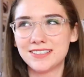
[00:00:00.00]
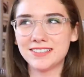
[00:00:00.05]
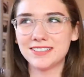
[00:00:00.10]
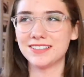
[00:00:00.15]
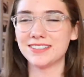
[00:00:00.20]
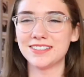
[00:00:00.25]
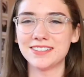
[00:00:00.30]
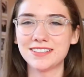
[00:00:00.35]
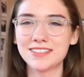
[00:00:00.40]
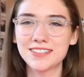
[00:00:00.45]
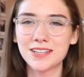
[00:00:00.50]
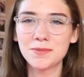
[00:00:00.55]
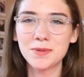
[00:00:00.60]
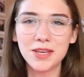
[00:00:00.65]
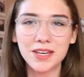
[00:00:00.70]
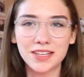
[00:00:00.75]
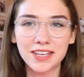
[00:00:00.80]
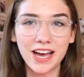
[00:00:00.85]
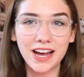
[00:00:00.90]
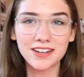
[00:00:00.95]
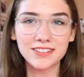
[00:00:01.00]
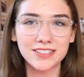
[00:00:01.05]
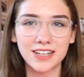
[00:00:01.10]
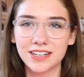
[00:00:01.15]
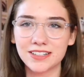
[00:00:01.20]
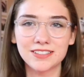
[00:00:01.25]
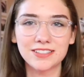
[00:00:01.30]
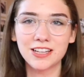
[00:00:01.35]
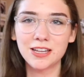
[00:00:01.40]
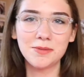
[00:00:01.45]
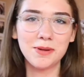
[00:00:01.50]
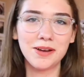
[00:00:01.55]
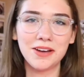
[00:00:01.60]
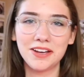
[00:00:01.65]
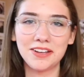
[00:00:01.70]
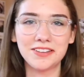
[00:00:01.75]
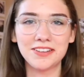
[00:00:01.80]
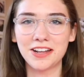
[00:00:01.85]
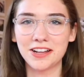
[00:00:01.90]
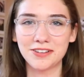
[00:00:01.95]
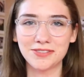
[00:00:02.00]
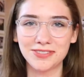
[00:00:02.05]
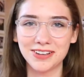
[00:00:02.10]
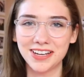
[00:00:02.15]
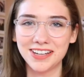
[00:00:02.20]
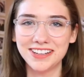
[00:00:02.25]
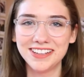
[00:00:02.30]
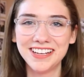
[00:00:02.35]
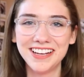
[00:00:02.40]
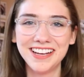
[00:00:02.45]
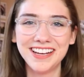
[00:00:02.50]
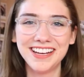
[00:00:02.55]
ugh. It's the same thing, cacti, syllabi, not a fan.